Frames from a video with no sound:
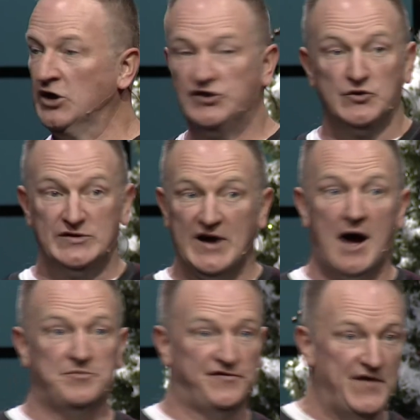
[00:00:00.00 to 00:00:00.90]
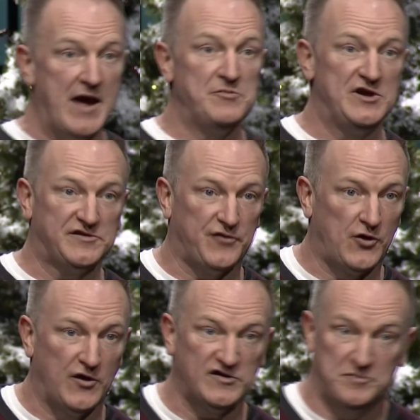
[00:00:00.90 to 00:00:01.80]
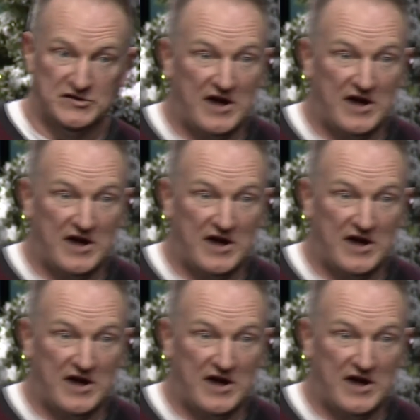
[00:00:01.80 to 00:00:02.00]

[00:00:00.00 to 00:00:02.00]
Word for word: to adopt families for Christmas.